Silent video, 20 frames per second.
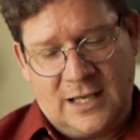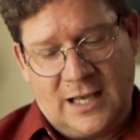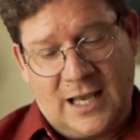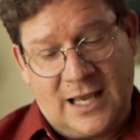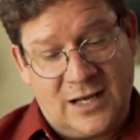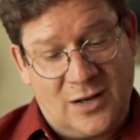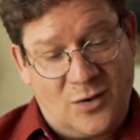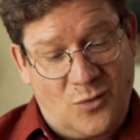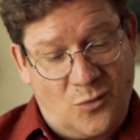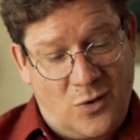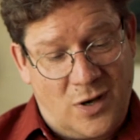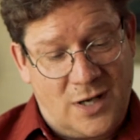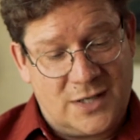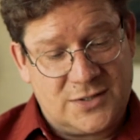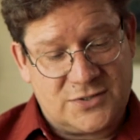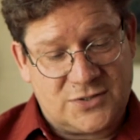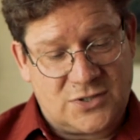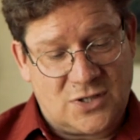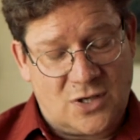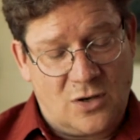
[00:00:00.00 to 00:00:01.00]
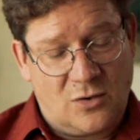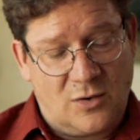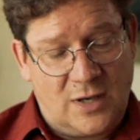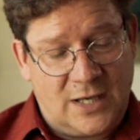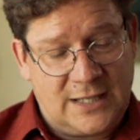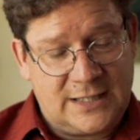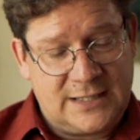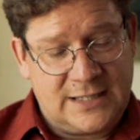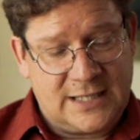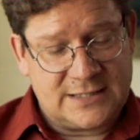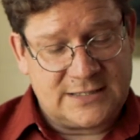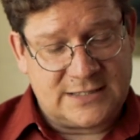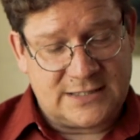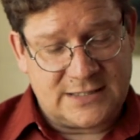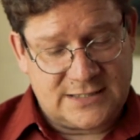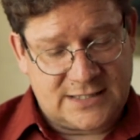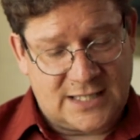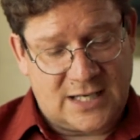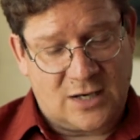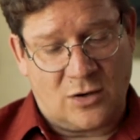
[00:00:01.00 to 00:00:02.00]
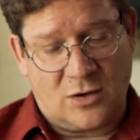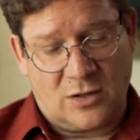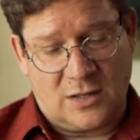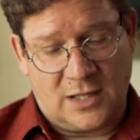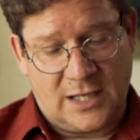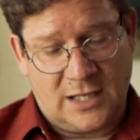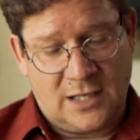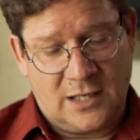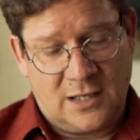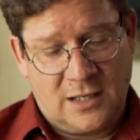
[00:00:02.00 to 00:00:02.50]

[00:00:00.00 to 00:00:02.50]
and it was so unnecessarily.